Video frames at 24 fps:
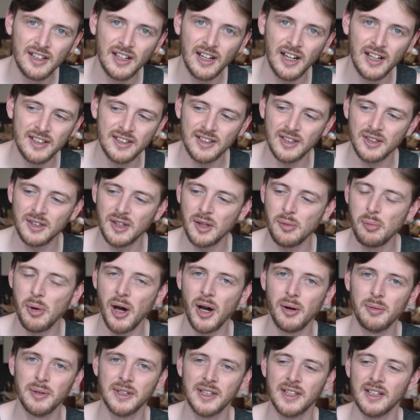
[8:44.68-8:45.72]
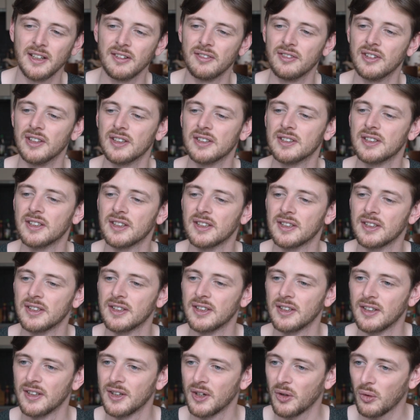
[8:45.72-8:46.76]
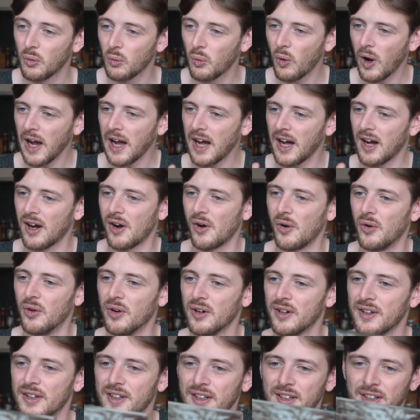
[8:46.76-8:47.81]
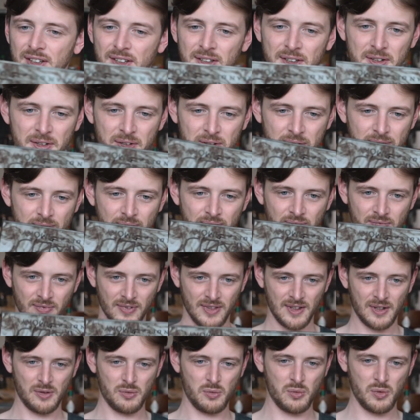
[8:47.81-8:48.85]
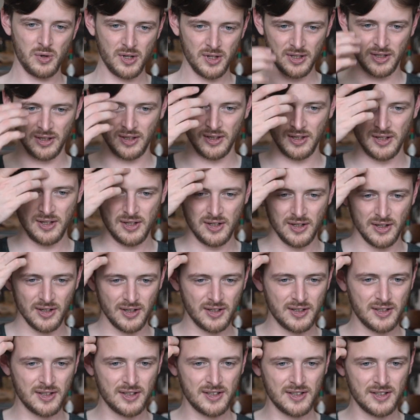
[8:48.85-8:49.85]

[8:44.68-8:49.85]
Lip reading: I had to get to the barber to get it fixed. Wow. What a look.